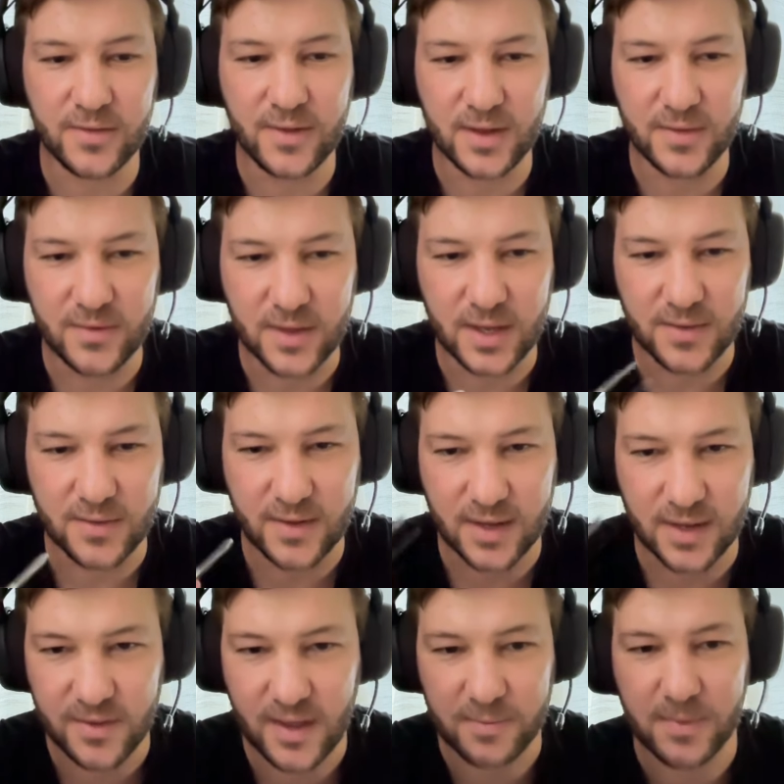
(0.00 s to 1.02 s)
in
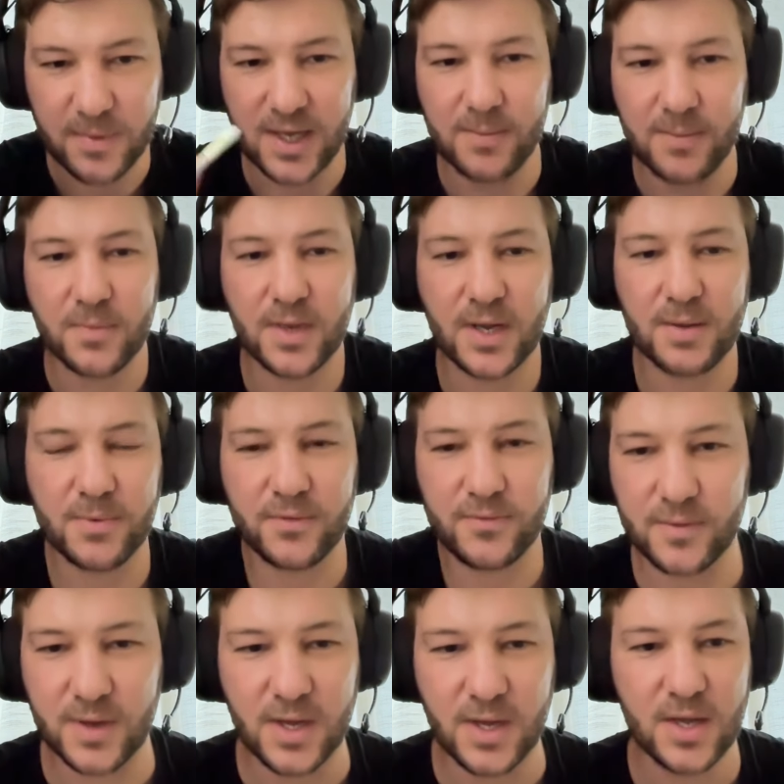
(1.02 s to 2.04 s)
that meme,
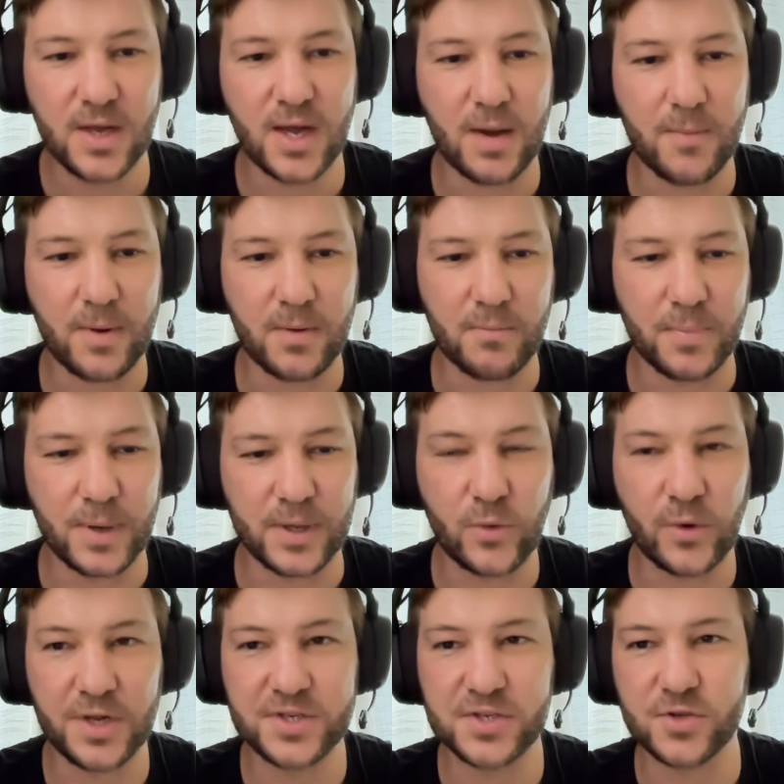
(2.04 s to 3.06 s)

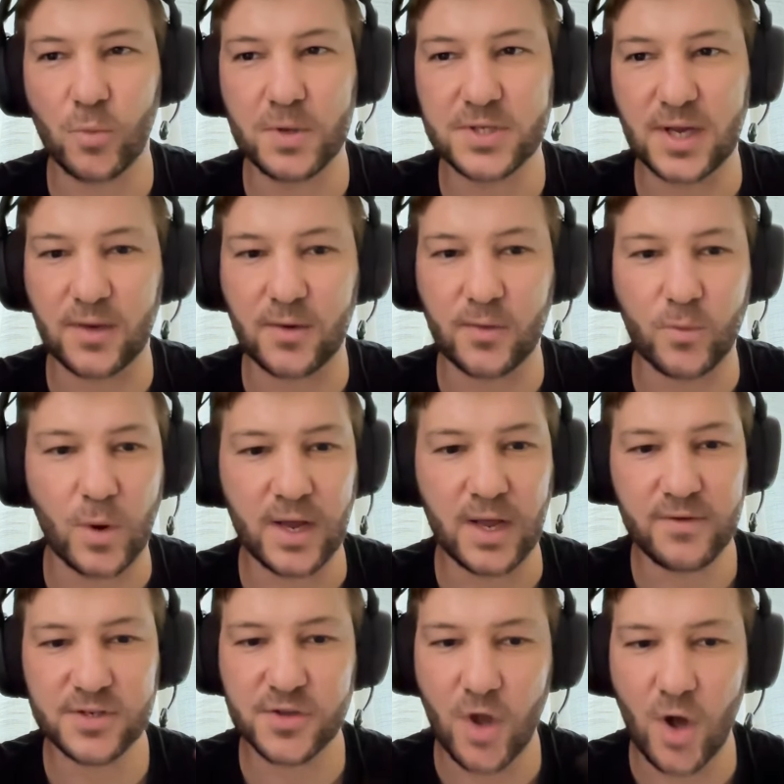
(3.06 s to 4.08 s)
Bitcoin is almost like
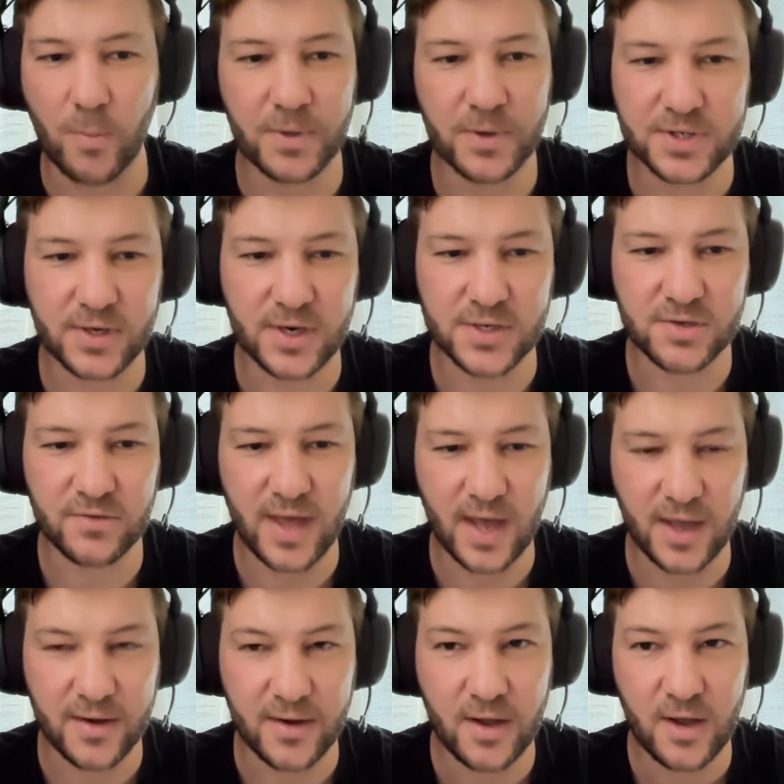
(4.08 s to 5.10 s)
whatever the opposite is of
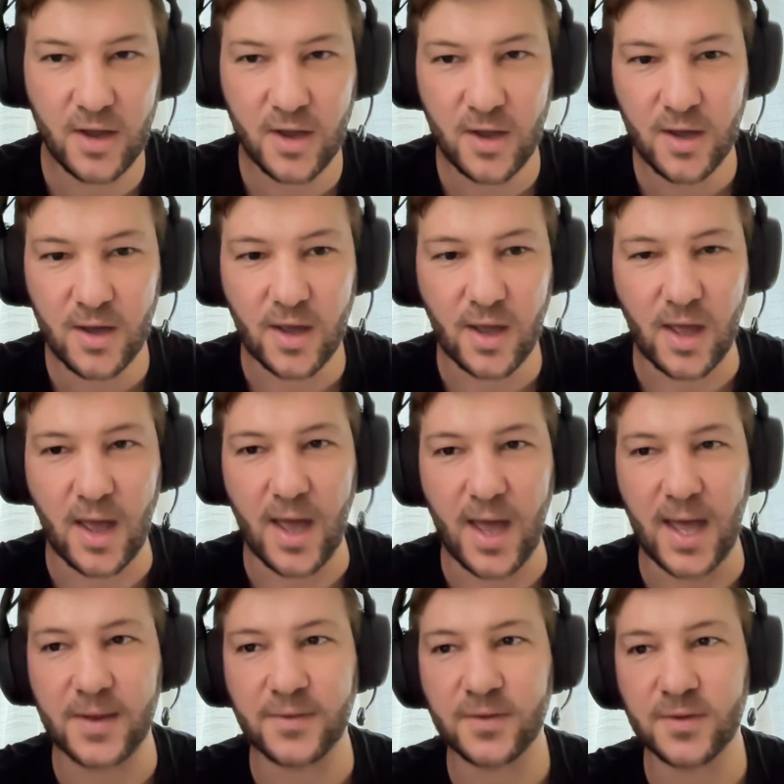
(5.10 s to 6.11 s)
that,
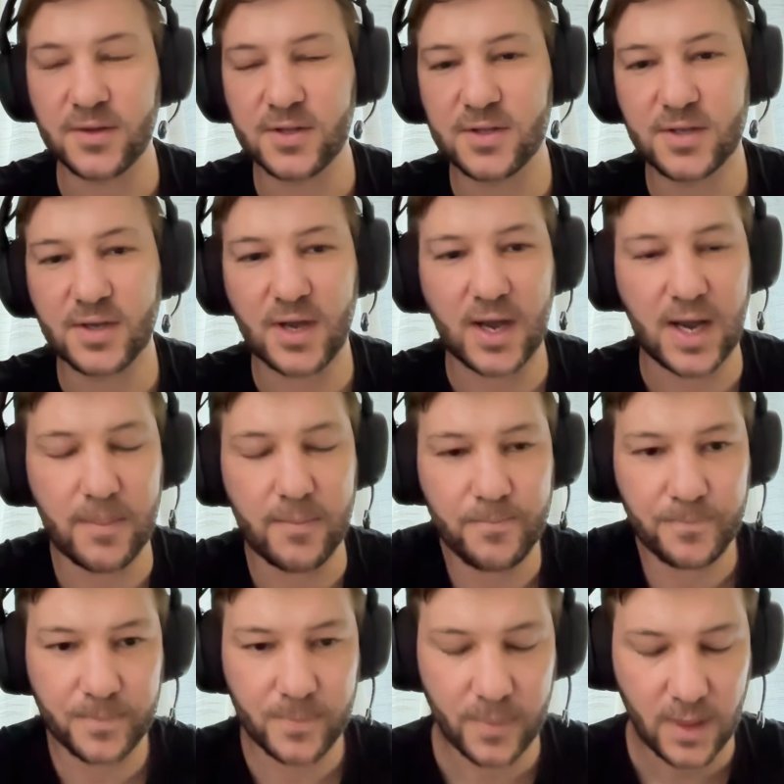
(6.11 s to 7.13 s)
and
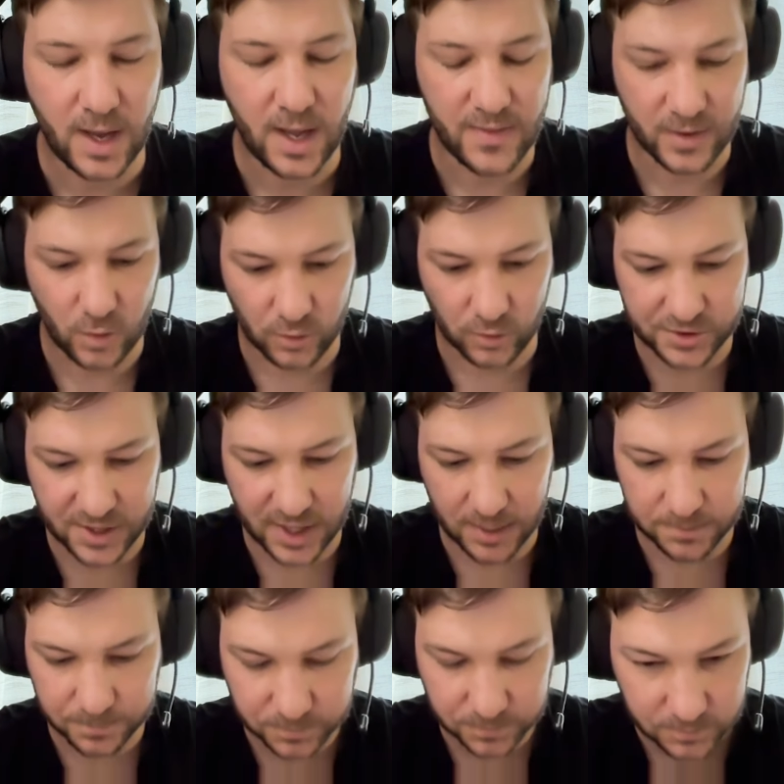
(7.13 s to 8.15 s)
then also